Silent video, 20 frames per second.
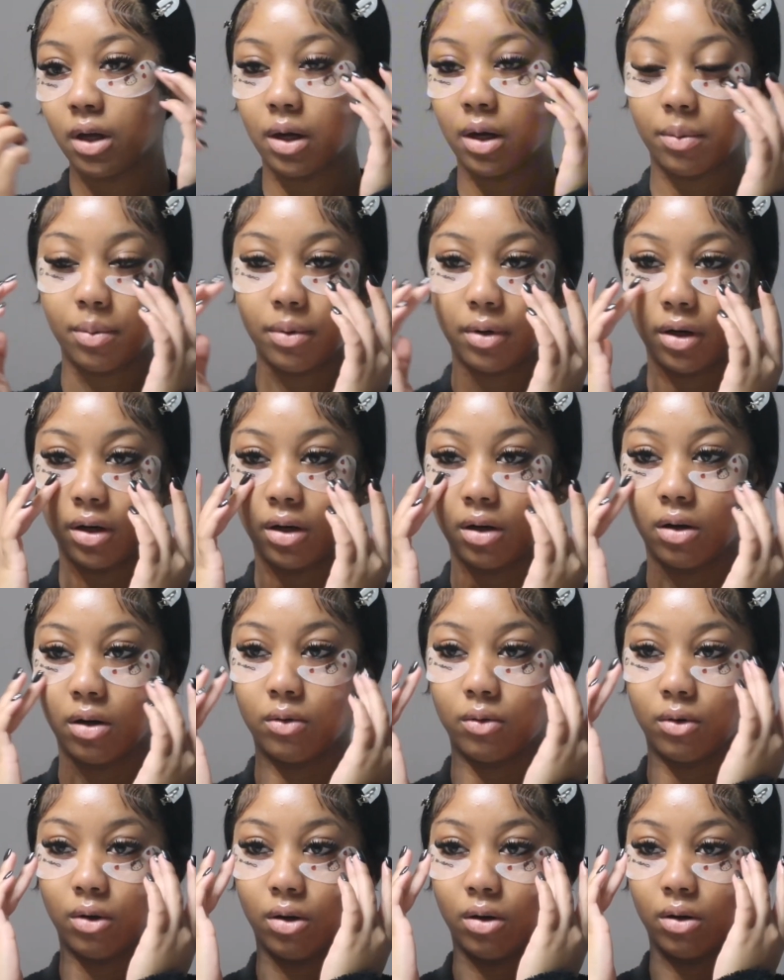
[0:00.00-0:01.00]
I'll put it
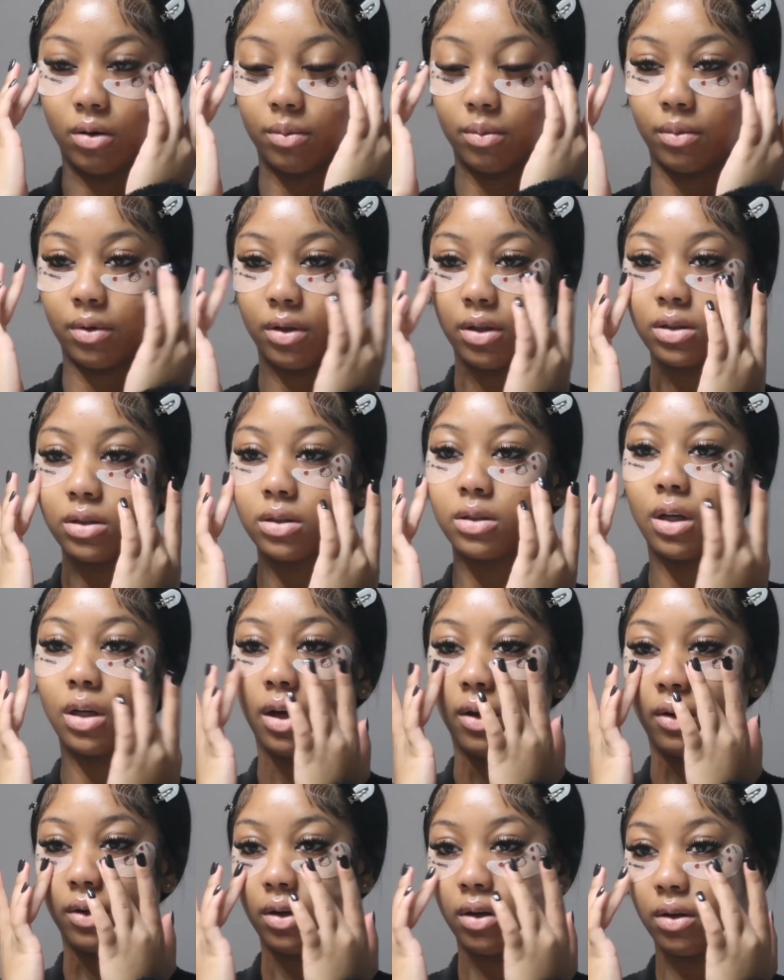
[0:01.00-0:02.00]
on, but this is
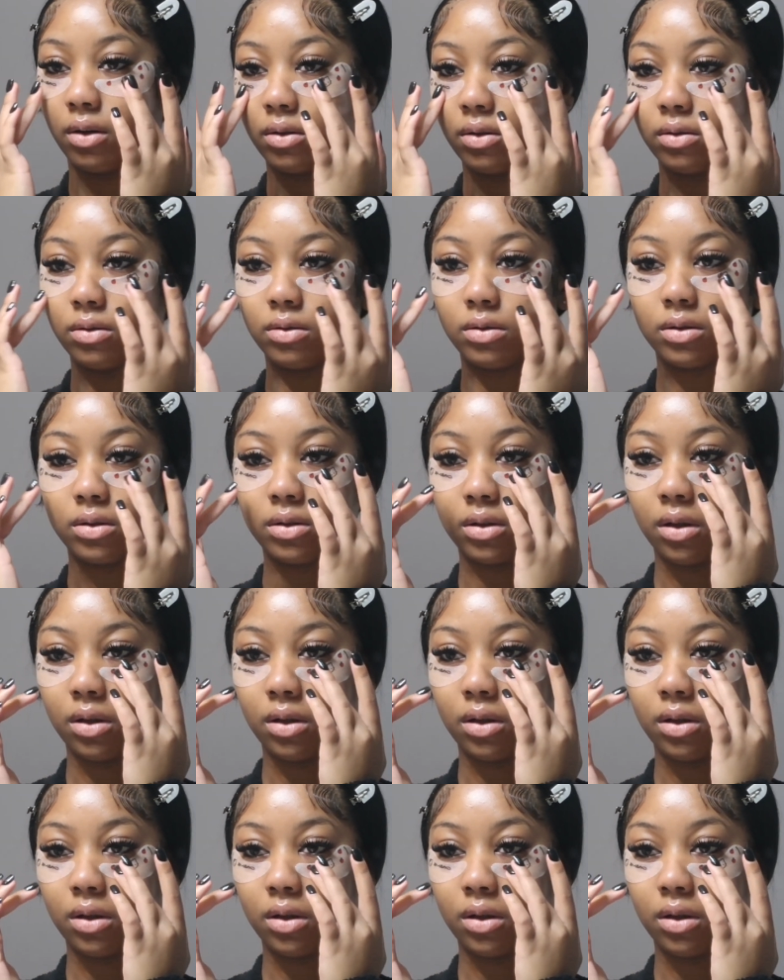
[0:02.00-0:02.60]
how it goes.